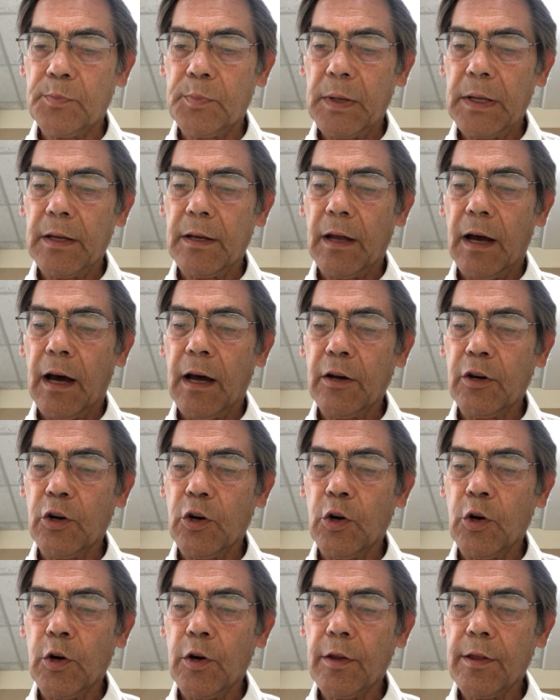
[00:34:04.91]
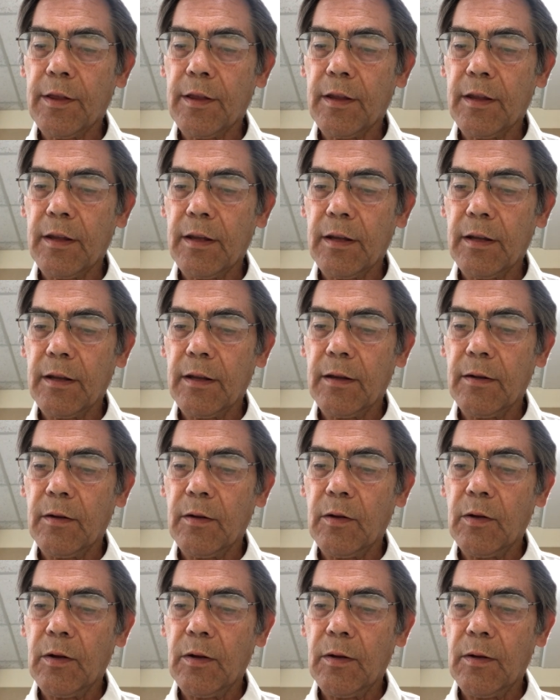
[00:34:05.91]
been unearthed
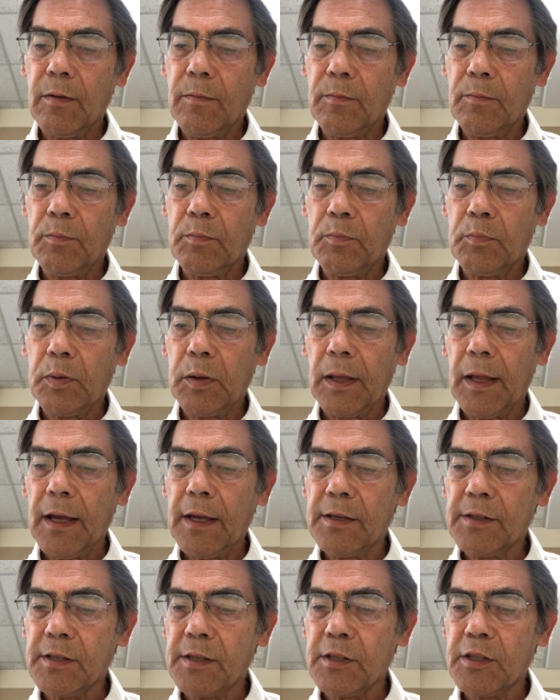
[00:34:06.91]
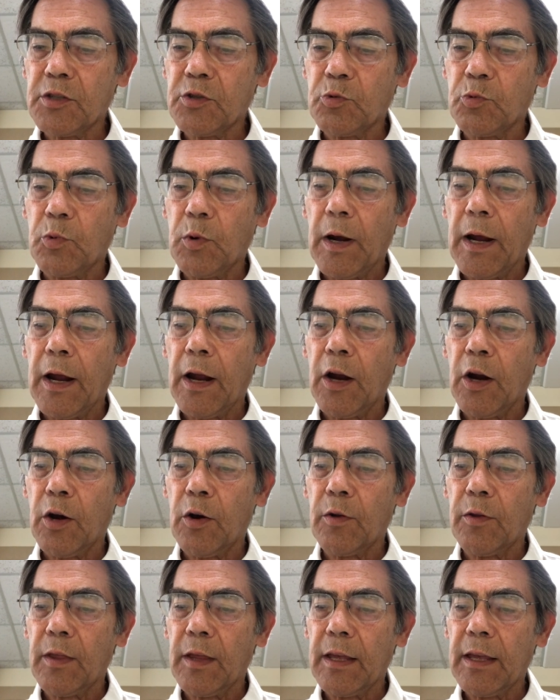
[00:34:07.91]
places
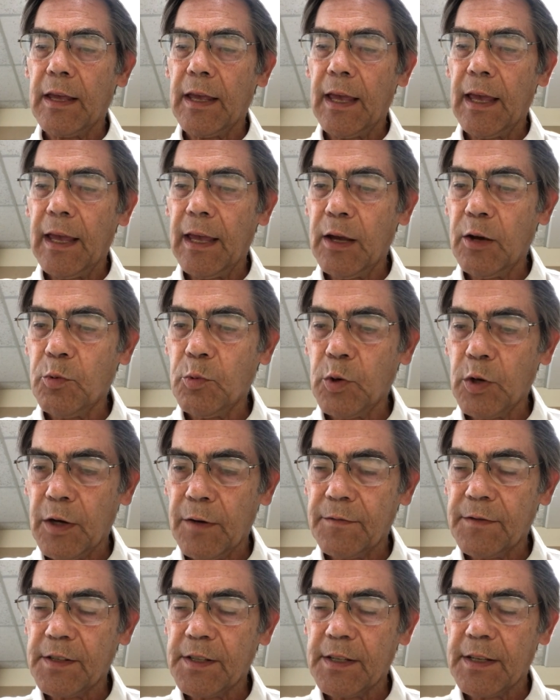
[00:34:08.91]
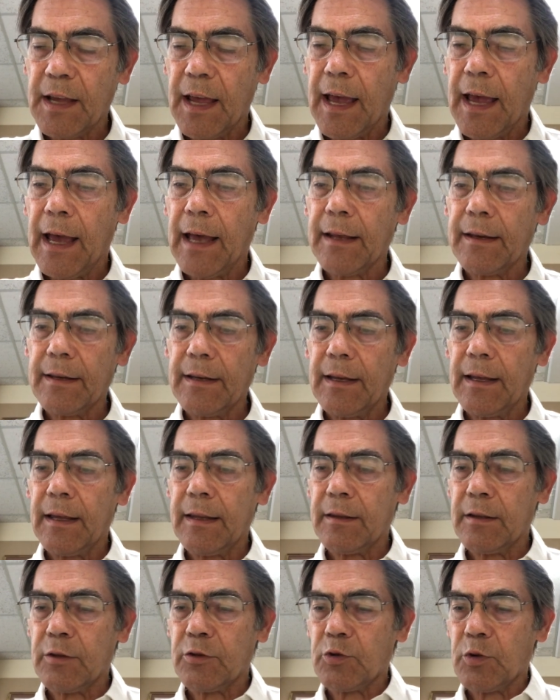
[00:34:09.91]
where the king would have sat
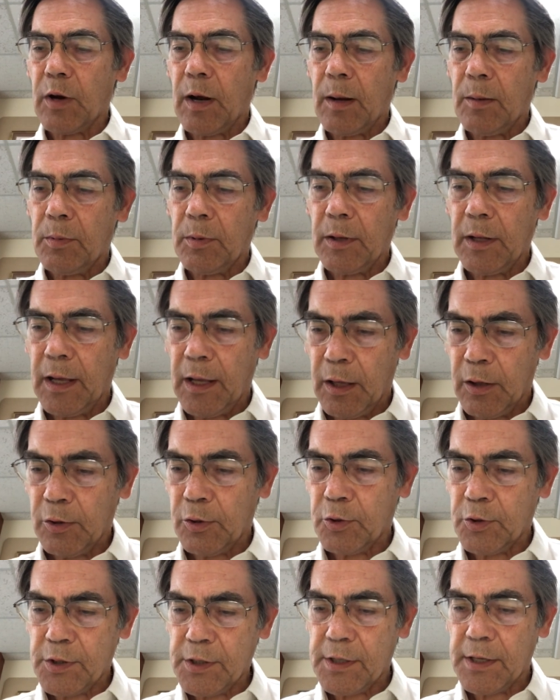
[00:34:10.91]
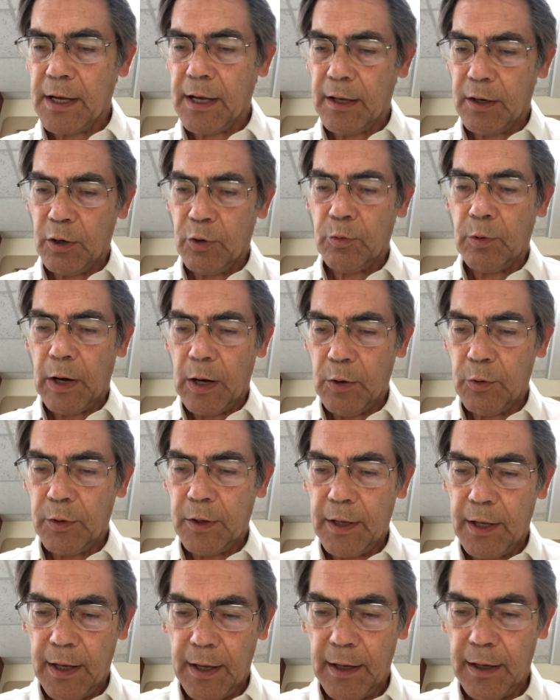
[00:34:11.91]
and the tribal elders sat around
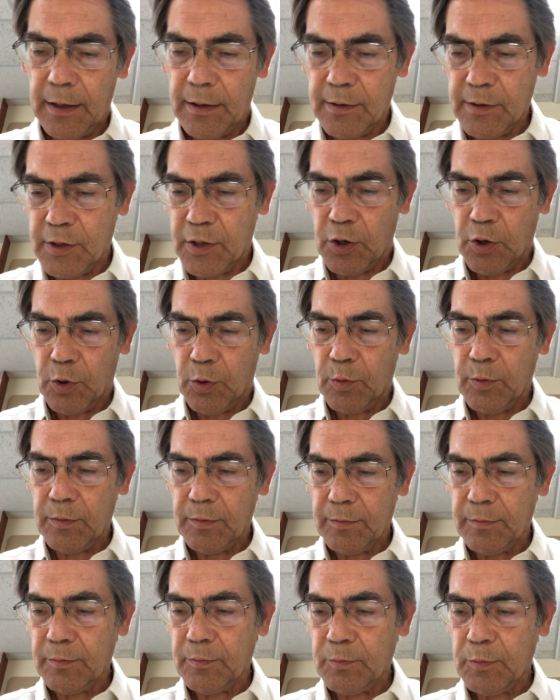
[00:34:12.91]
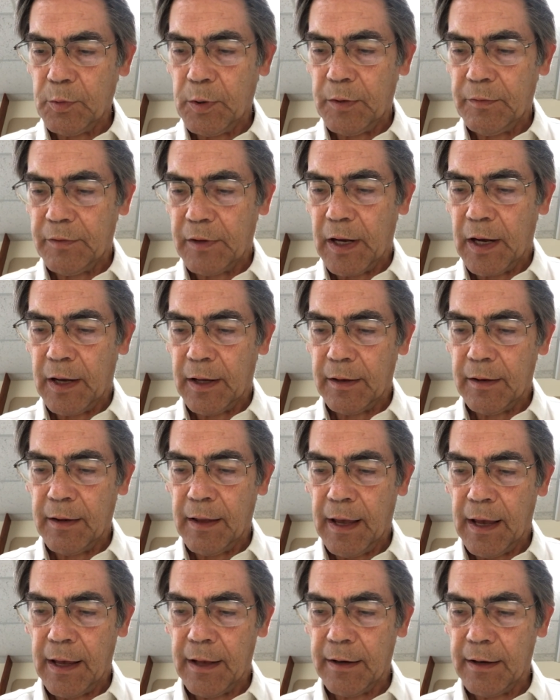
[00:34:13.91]
the king. So we've got
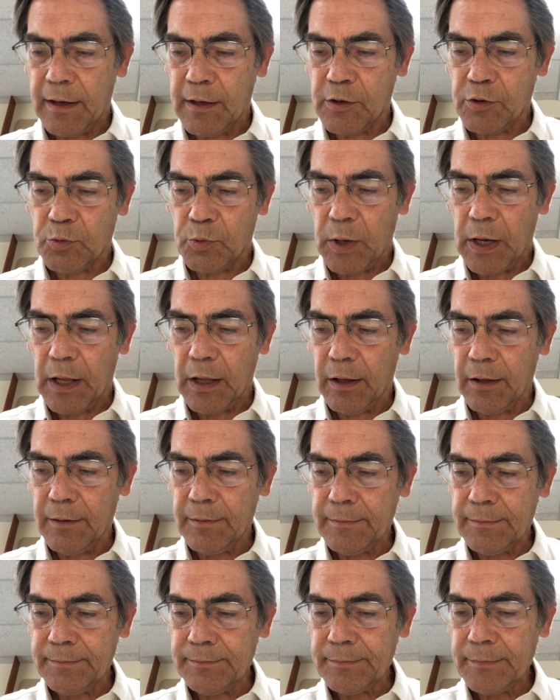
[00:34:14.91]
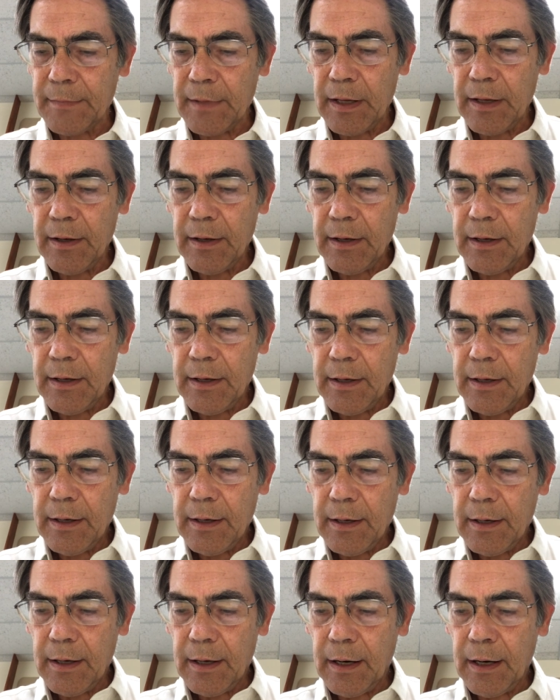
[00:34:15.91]
that as well.
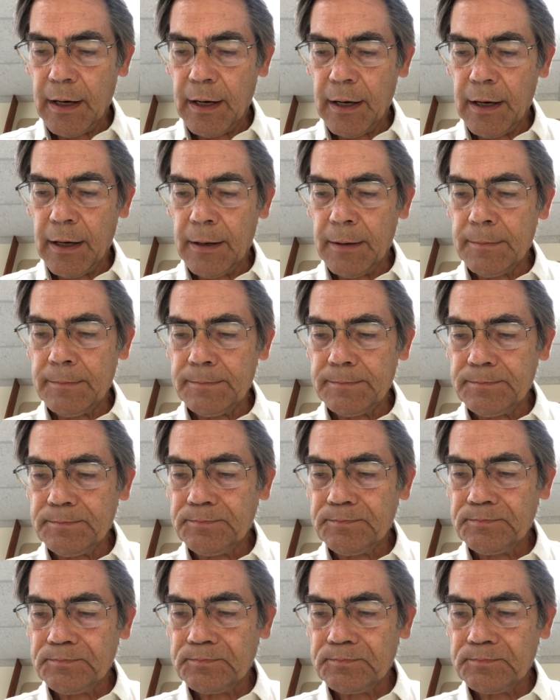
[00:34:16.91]
Um,